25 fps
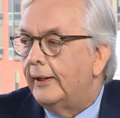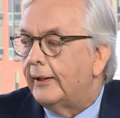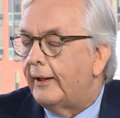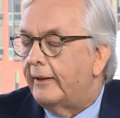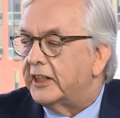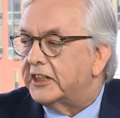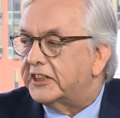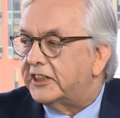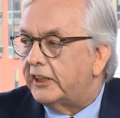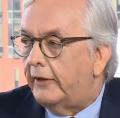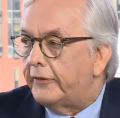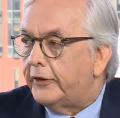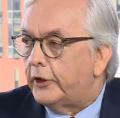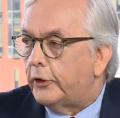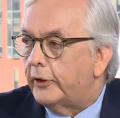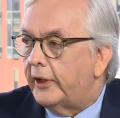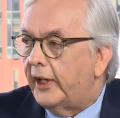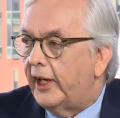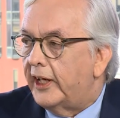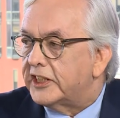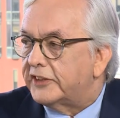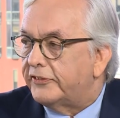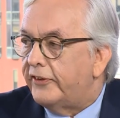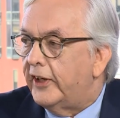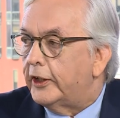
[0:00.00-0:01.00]
I think South
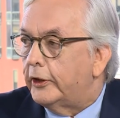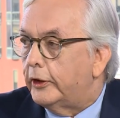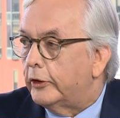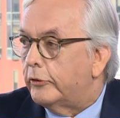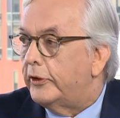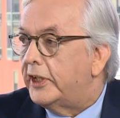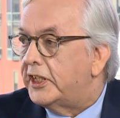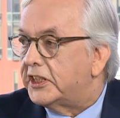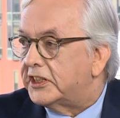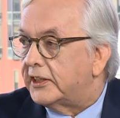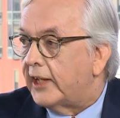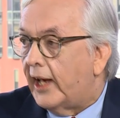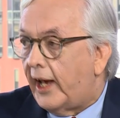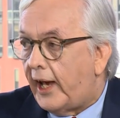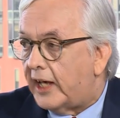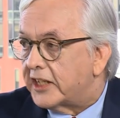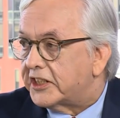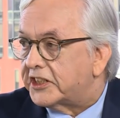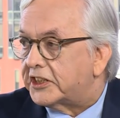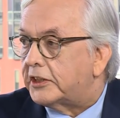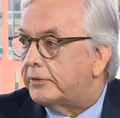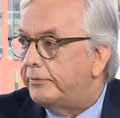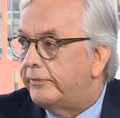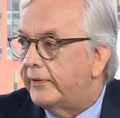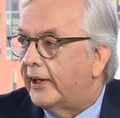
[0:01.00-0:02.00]
Korea has very good reason to
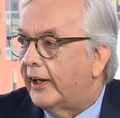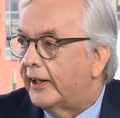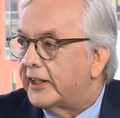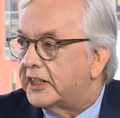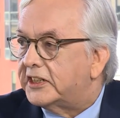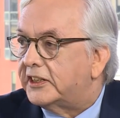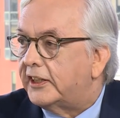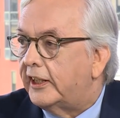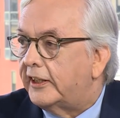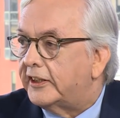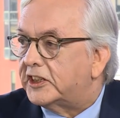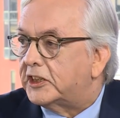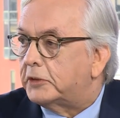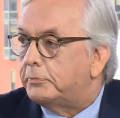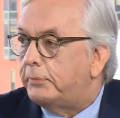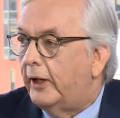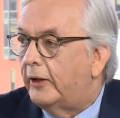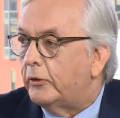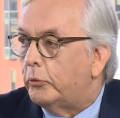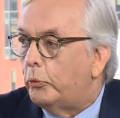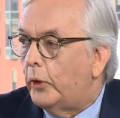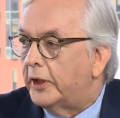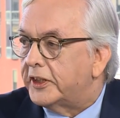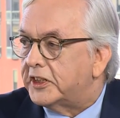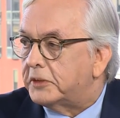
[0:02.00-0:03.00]
ask the United States
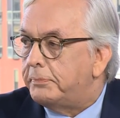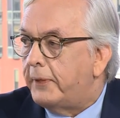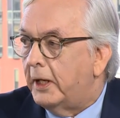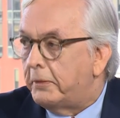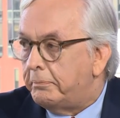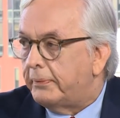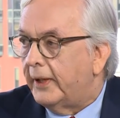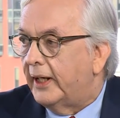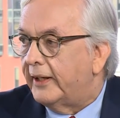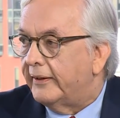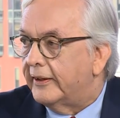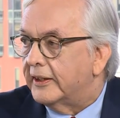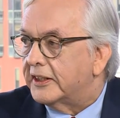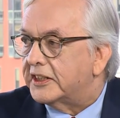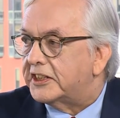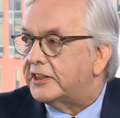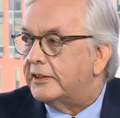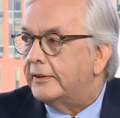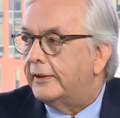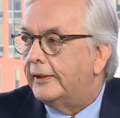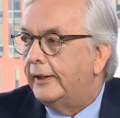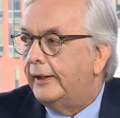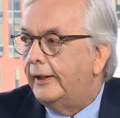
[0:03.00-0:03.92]
about what's meant by this.